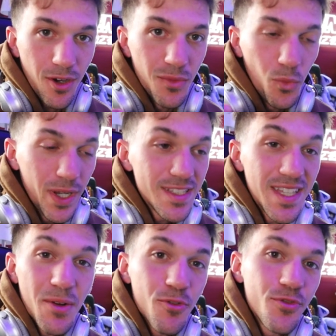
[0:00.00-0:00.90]
On
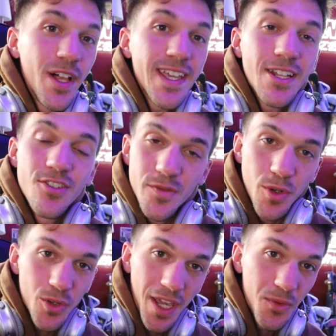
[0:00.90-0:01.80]
Wednesday, we're flying out to
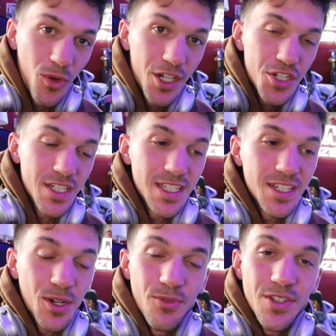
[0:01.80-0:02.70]
Spokane,
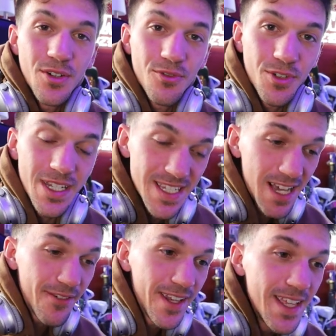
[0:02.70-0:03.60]
Washington to go visit our friend
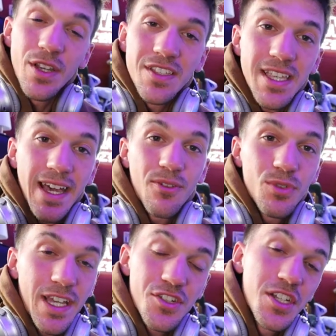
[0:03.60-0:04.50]
Devin, because he
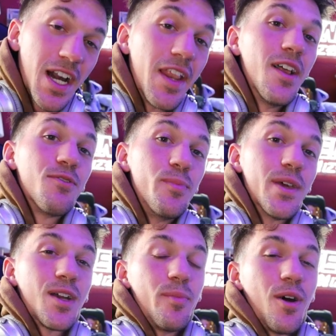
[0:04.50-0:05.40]
was actually kind enough to
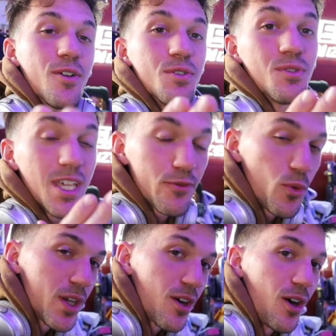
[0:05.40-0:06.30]
pick up our new
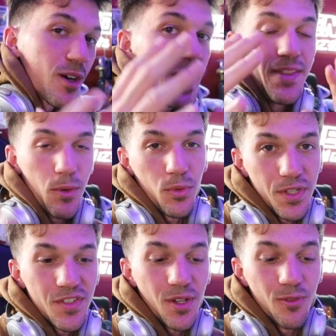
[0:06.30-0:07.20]
giveaway car that we're
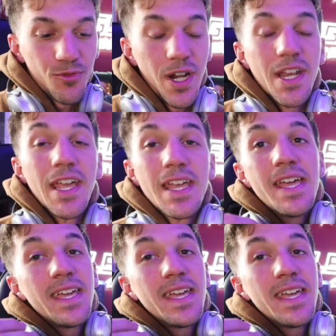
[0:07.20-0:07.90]
releasing on Friday.